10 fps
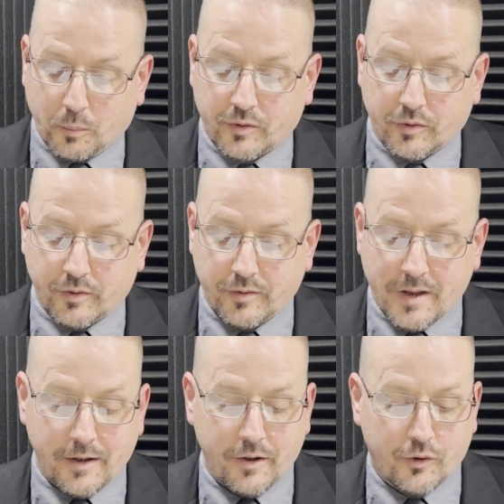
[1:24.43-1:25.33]
which is
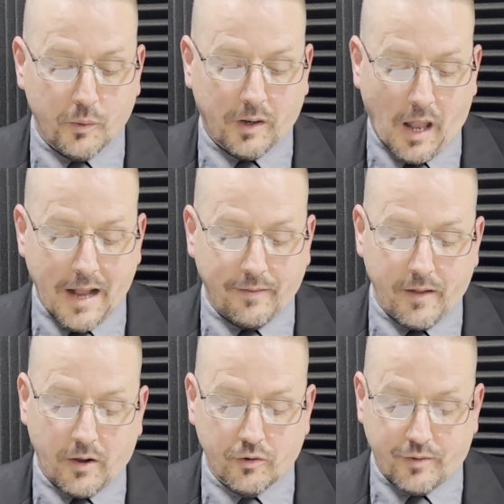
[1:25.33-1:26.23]
intended to enlighten the
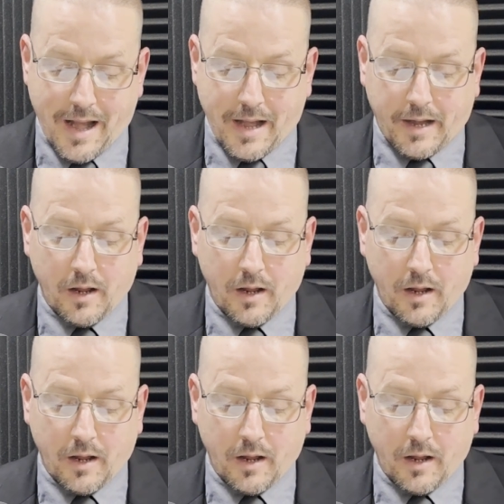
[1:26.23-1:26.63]
understanding,